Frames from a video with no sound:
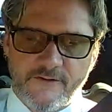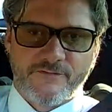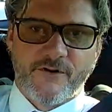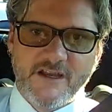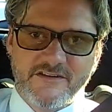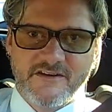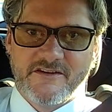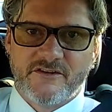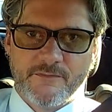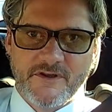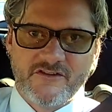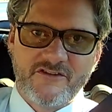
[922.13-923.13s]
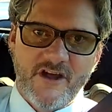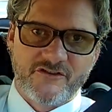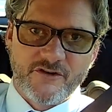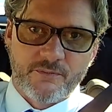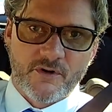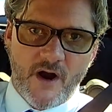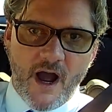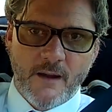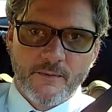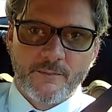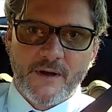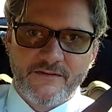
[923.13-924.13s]
racism is such a
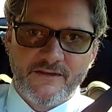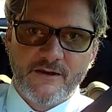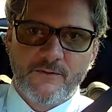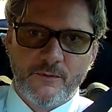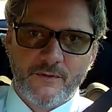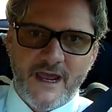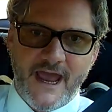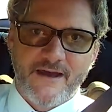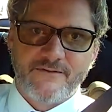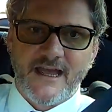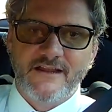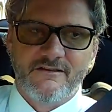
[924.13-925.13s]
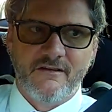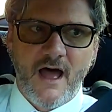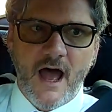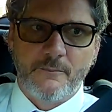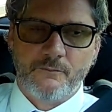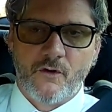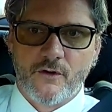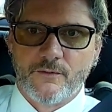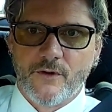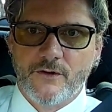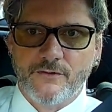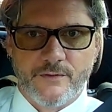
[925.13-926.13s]
problem, I think we would have a lot more
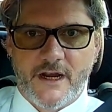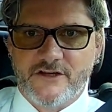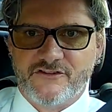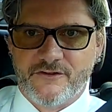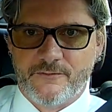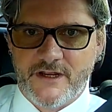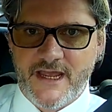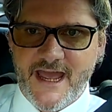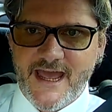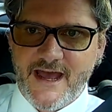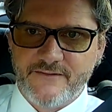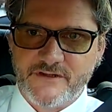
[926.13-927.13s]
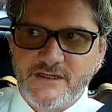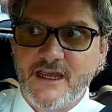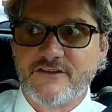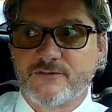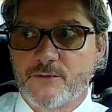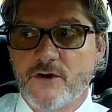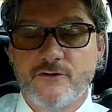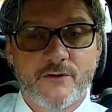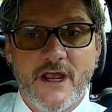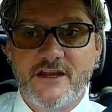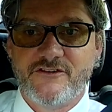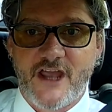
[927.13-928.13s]
road rage than we have. And yes, road
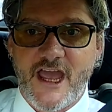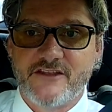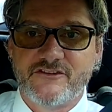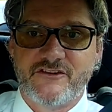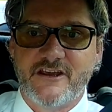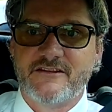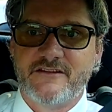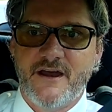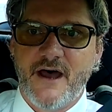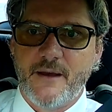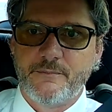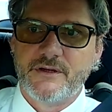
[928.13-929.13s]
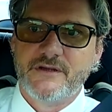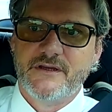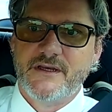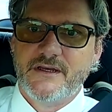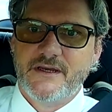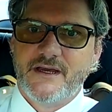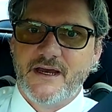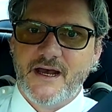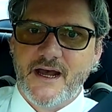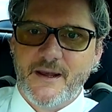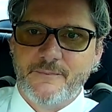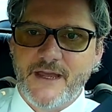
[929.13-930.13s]
rage has ticked up.
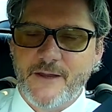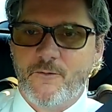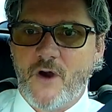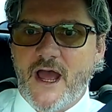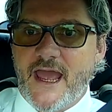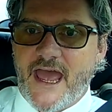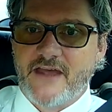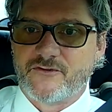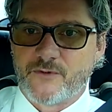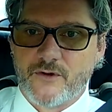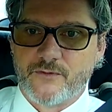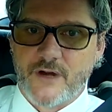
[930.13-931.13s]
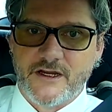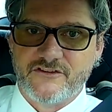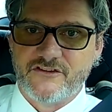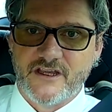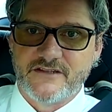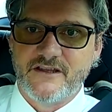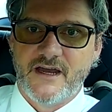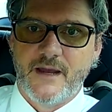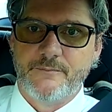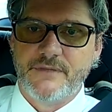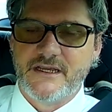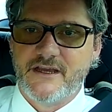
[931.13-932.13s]
And why has road rage ticked
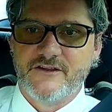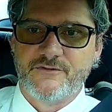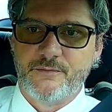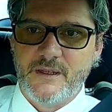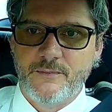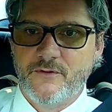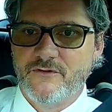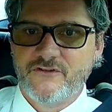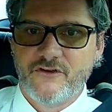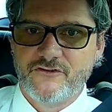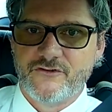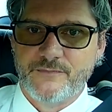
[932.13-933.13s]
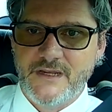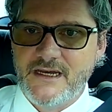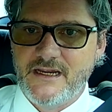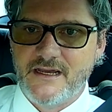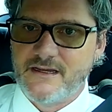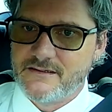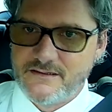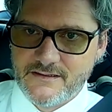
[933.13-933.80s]
up? Because people on social media